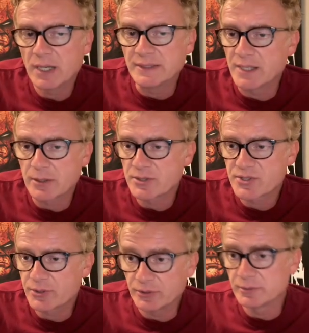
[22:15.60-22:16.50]
I doubt
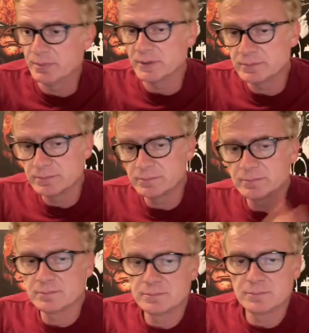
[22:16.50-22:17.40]
it's good, but
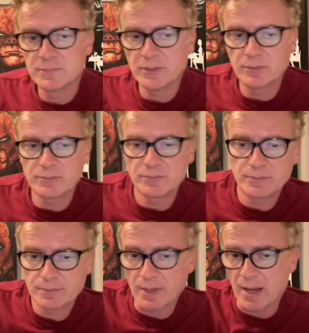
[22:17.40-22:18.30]
I
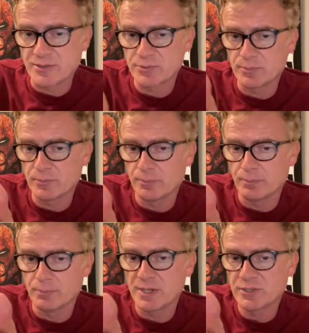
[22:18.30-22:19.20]
was
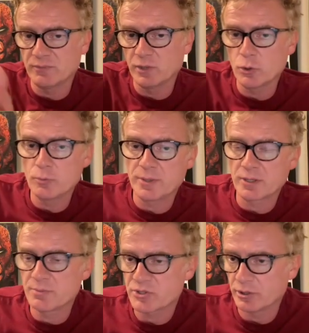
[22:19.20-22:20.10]
reminded of Loeb
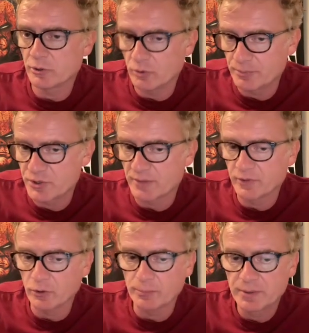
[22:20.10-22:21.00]
here, Commissioner Loeb,
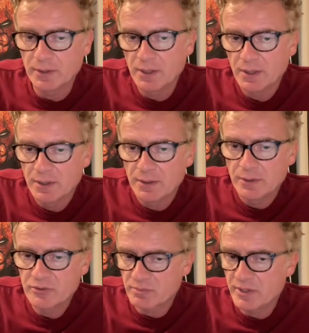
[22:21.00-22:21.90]
Jeff Loeb,
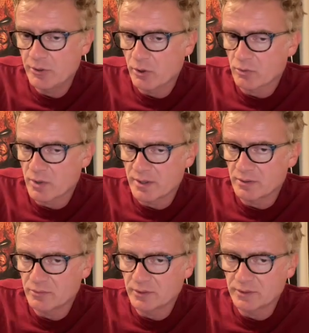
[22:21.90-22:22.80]
who's a mediocre
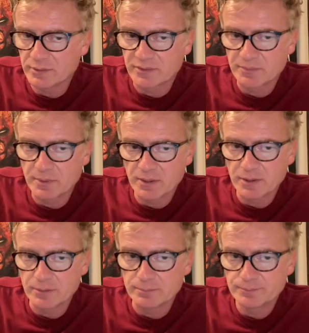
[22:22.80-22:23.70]
writer, really is. But
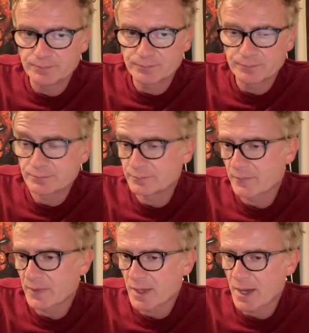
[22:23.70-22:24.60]
I'm
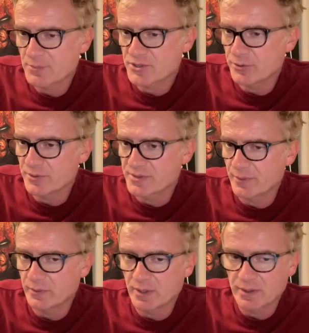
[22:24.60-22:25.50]
just curious if
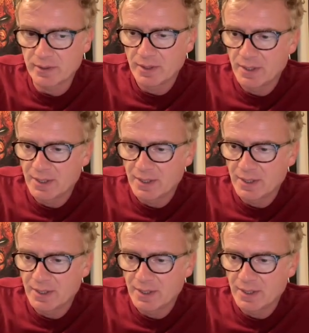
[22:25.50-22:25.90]
anyone got it.